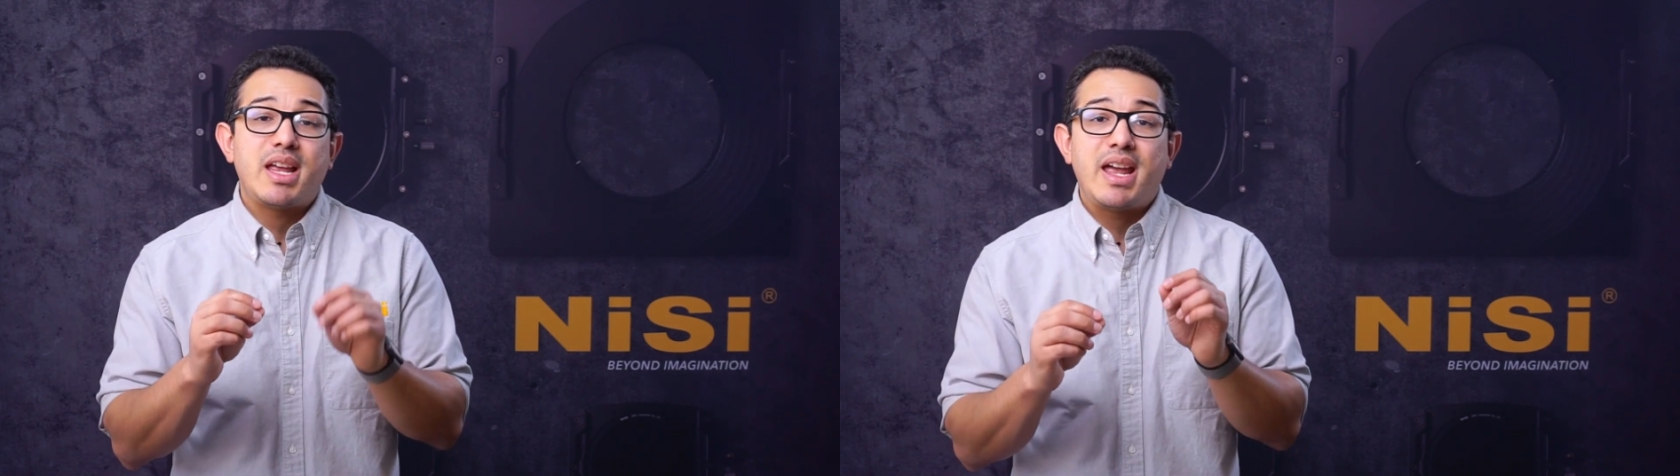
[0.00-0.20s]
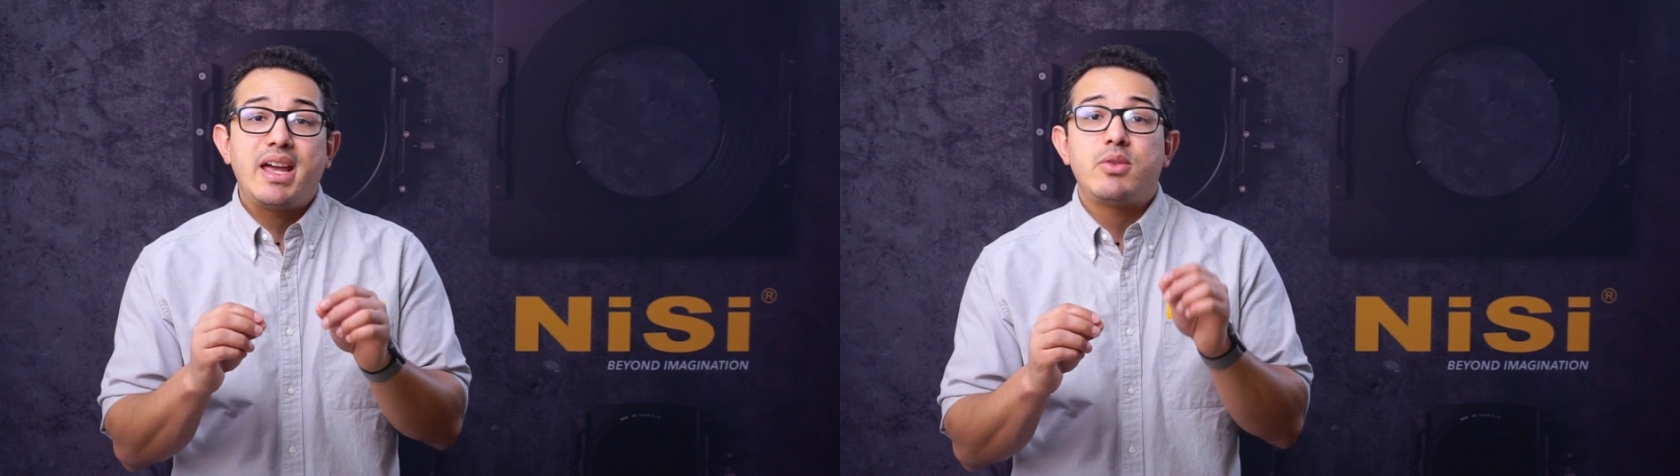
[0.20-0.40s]

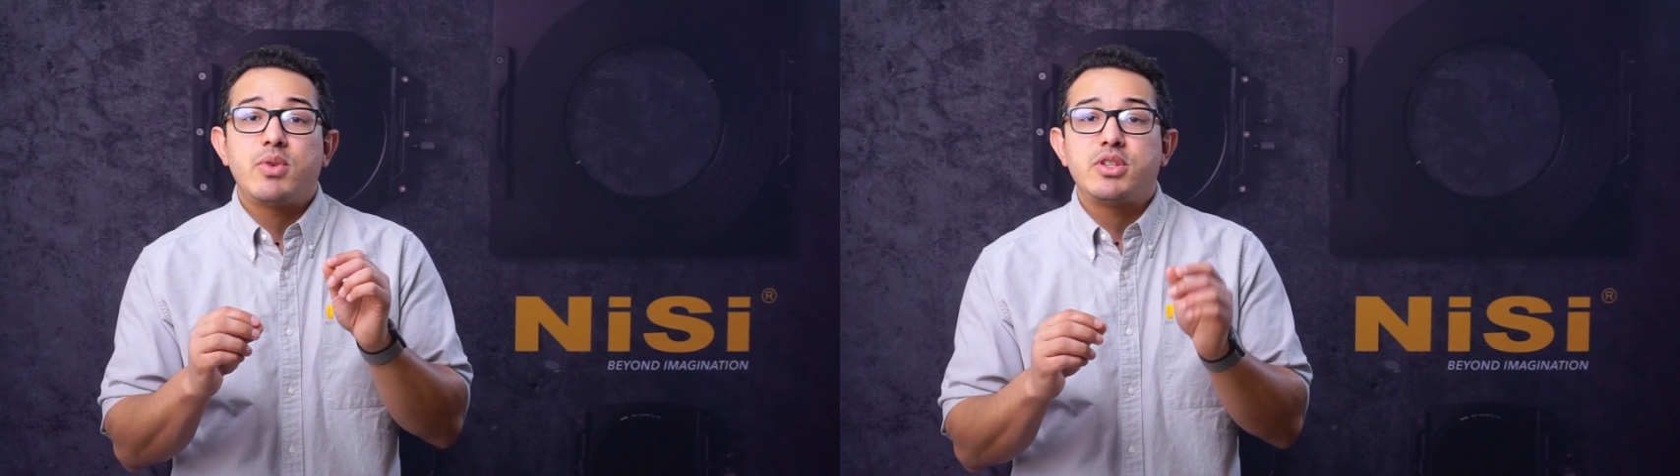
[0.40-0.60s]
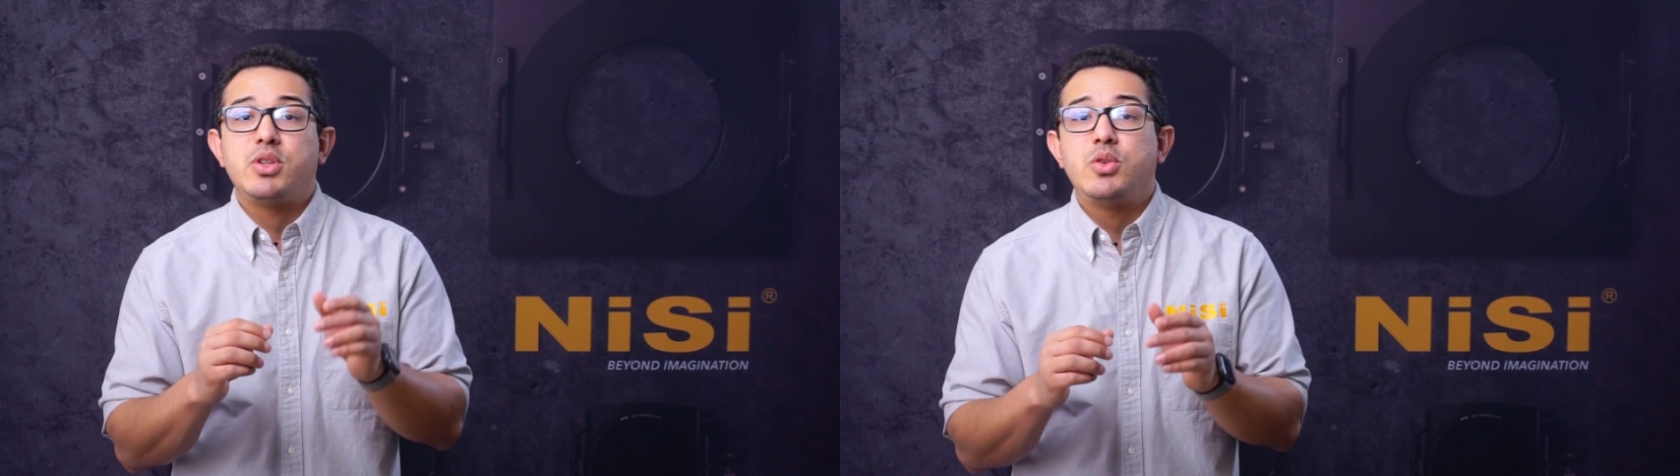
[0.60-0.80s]
and
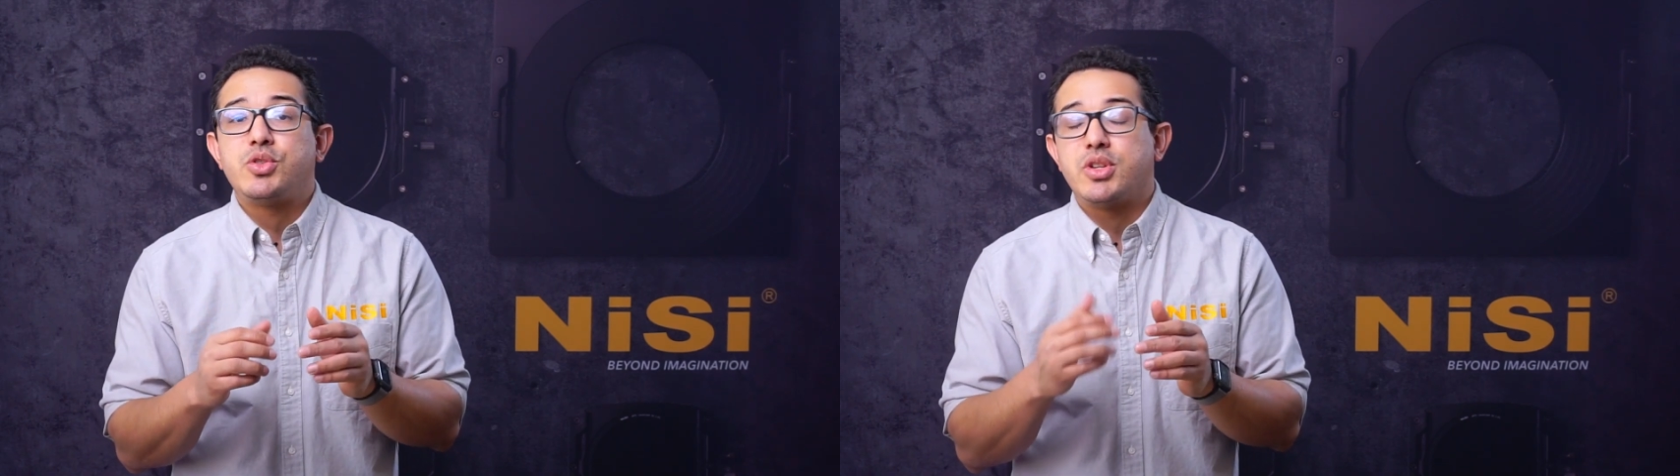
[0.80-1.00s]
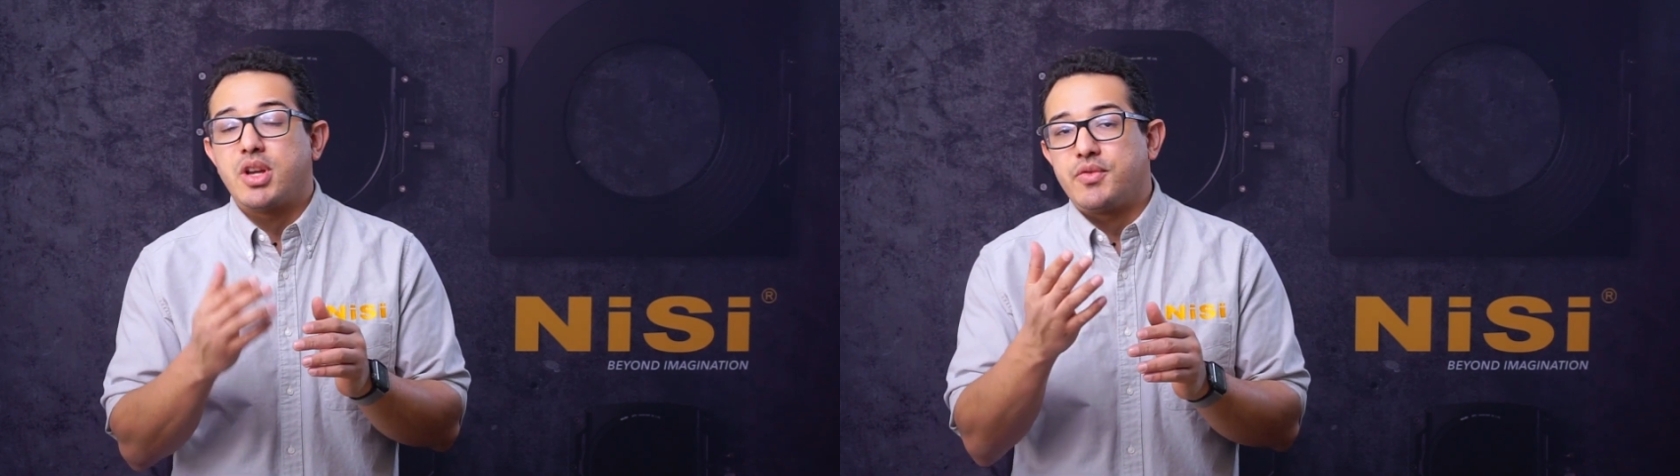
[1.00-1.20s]

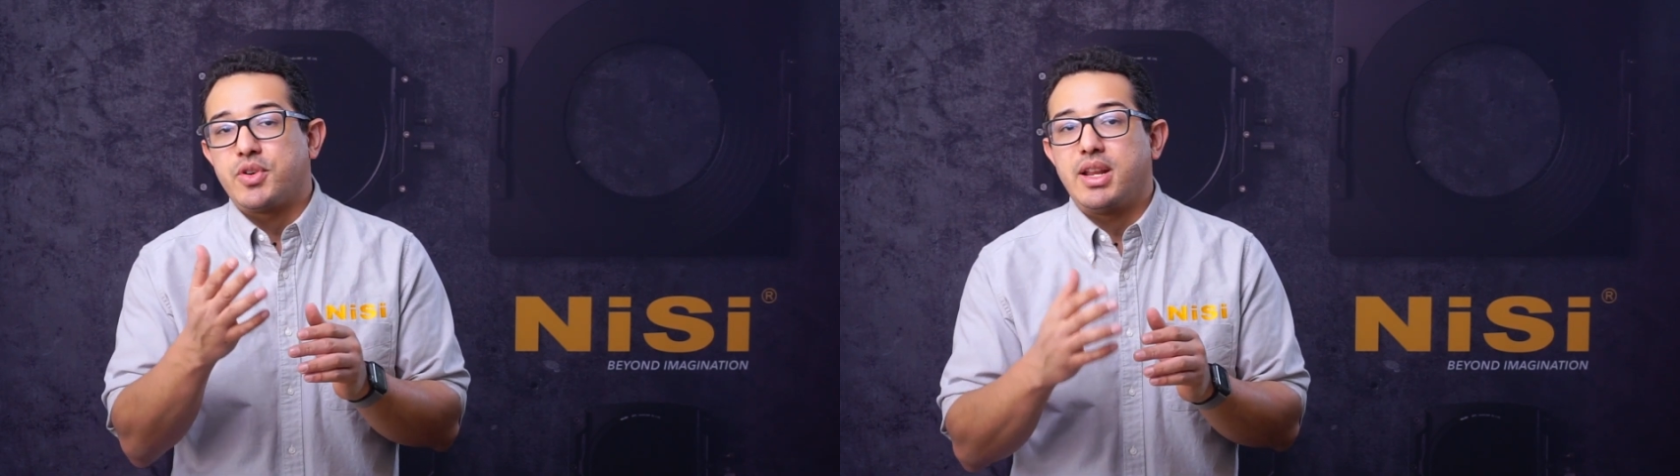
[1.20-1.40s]
resolution of your